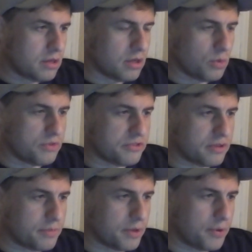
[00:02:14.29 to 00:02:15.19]
You know, we'll
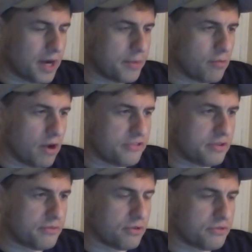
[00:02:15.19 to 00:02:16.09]
see. He'll probably be
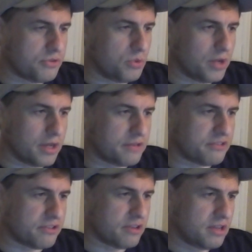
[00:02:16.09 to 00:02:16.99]
rusty the first few
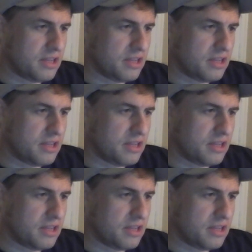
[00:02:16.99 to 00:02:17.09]
weeks.